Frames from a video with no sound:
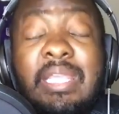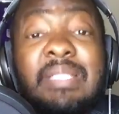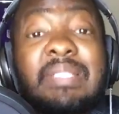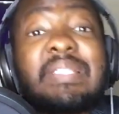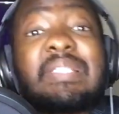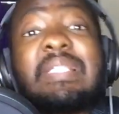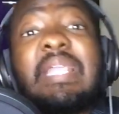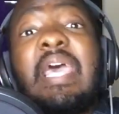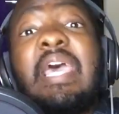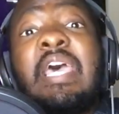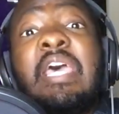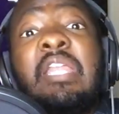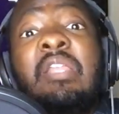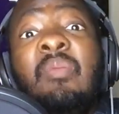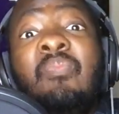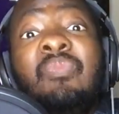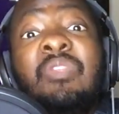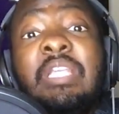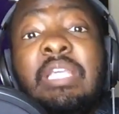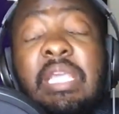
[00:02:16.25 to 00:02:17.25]
Instead,
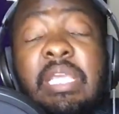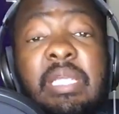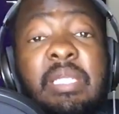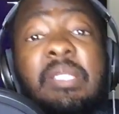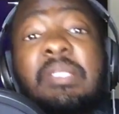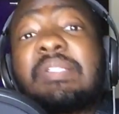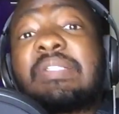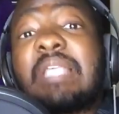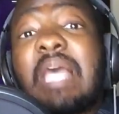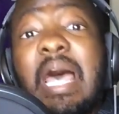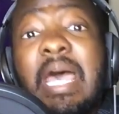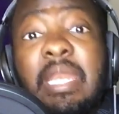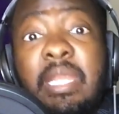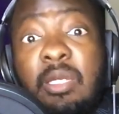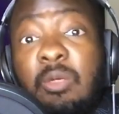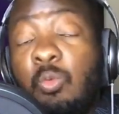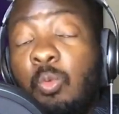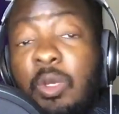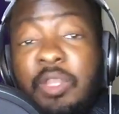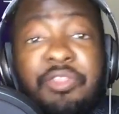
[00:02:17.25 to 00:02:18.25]
he
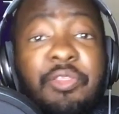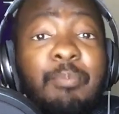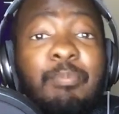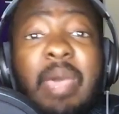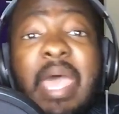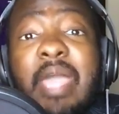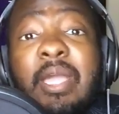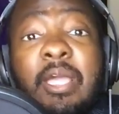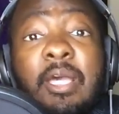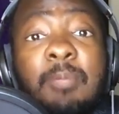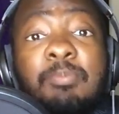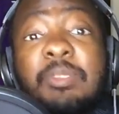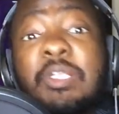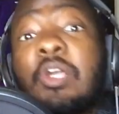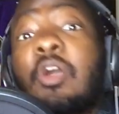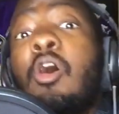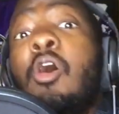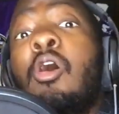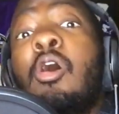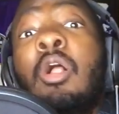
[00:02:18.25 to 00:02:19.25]
decided with the backup to
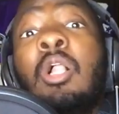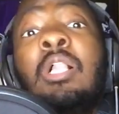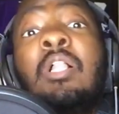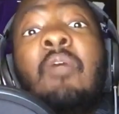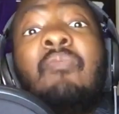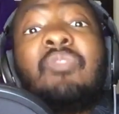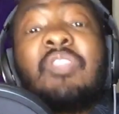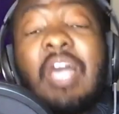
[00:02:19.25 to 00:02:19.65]
call